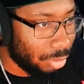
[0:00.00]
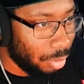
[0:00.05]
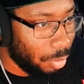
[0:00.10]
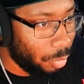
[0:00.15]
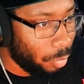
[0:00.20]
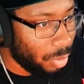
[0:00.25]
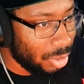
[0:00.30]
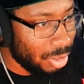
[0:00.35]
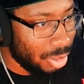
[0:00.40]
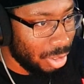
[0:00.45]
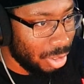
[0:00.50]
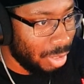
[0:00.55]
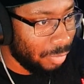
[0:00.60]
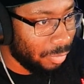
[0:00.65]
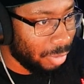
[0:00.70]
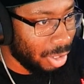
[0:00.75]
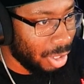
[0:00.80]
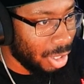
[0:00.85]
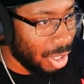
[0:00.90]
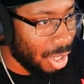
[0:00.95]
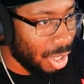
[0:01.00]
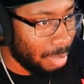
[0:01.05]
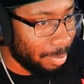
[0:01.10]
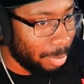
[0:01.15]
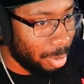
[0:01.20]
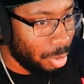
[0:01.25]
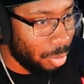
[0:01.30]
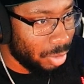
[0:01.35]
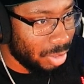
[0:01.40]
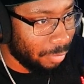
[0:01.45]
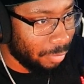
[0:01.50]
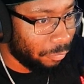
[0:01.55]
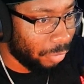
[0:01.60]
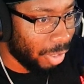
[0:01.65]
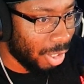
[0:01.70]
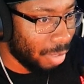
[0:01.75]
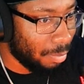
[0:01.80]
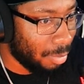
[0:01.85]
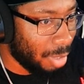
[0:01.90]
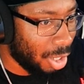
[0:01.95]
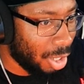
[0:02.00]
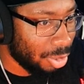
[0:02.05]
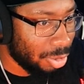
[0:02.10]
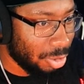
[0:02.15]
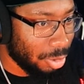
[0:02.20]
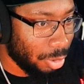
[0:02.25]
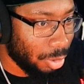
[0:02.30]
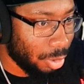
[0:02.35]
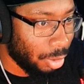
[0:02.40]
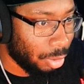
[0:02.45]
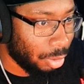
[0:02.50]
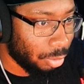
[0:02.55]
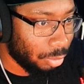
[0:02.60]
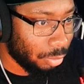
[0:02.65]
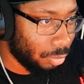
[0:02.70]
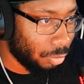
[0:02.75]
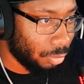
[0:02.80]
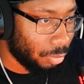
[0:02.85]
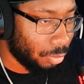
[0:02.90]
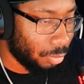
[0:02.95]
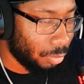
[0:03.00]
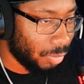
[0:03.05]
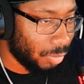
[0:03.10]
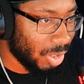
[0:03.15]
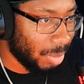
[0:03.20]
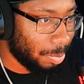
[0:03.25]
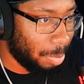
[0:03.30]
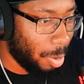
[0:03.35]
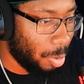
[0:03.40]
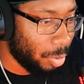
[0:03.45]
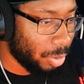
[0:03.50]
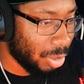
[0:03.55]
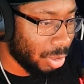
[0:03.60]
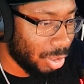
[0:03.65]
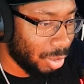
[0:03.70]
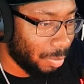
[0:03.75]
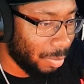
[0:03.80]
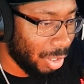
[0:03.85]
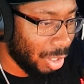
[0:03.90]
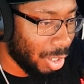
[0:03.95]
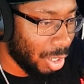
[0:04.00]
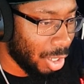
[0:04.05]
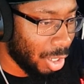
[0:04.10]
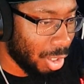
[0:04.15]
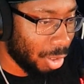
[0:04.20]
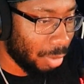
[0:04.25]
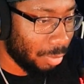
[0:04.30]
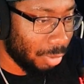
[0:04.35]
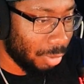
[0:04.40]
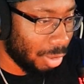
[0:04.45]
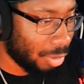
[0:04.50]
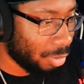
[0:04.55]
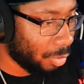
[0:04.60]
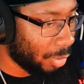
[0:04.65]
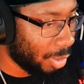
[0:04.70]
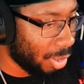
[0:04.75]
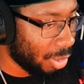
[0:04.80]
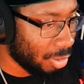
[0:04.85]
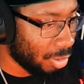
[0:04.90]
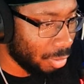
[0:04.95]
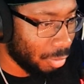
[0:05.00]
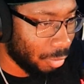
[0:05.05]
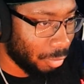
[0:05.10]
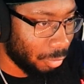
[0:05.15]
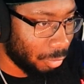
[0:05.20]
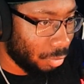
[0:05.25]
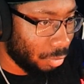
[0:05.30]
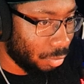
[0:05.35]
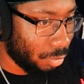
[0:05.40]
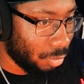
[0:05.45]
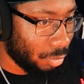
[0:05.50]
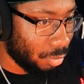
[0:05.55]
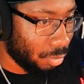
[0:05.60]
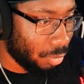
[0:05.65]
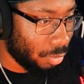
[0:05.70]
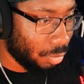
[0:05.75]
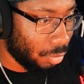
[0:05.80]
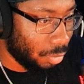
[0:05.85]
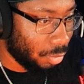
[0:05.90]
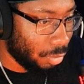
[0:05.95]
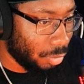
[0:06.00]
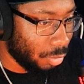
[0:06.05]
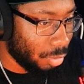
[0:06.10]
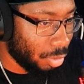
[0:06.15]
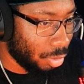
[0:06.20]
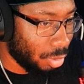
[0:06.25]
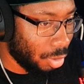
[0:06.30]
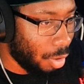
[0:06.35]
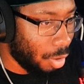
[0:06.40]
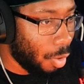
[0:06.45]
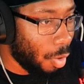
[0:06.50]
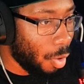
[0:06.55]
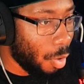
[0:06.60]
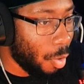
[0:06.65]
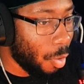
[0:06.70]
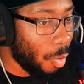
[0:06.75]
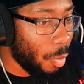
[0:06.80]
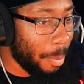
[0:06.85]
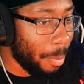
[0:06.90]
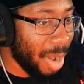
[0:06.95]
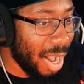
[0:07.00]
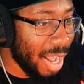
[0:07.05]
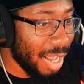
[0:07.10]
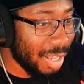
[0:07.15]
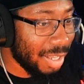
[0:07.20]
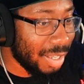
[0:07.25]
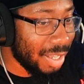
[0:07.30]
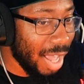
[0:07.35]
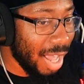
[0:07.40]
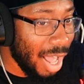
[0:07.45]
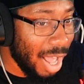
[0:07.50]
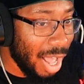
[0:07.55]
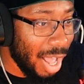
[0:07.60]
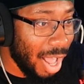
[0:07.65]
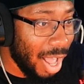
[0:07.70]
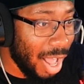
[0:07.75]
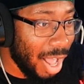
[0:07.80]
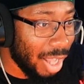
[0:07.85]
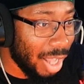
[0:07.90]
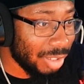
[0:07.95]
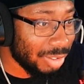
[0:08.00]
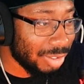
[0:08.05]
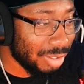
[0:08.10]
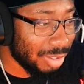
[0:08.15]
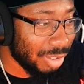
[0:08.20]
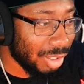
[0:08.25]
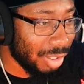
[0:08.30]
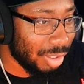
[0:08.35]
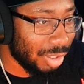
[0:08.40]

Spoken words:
who wasn't even a god, bro. It's a freaking monster, just posing to be god. That's crazy. Oh my gosh.